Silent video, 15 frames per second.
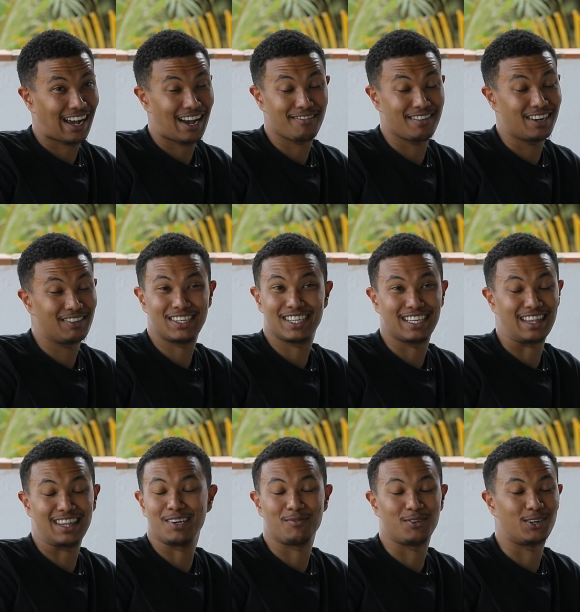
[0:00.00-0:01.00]
I've never seen
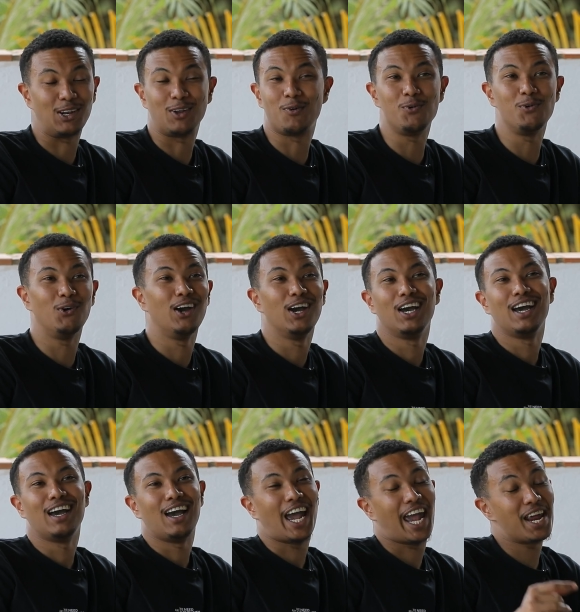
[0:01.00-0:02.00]
someone who,
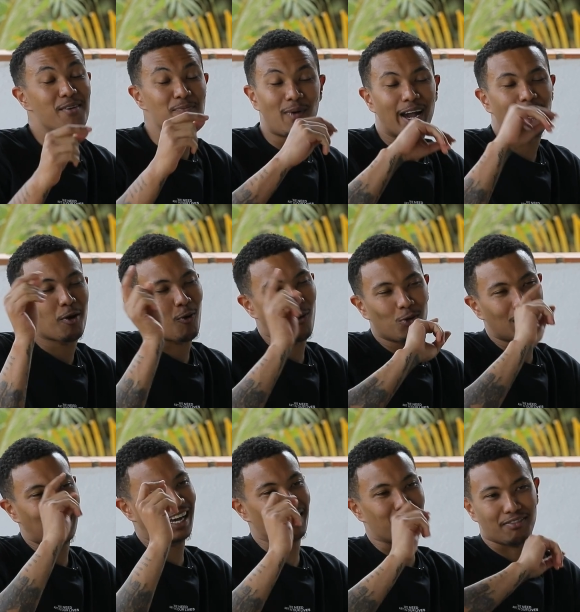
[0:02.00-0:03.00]
in my whole
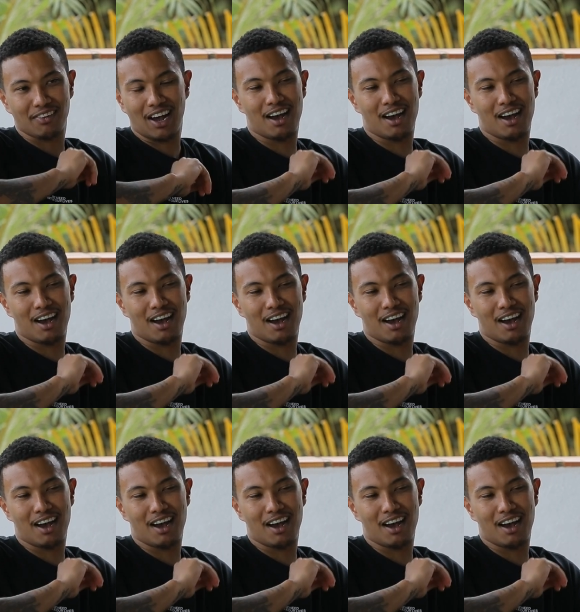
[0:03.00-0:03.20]
life,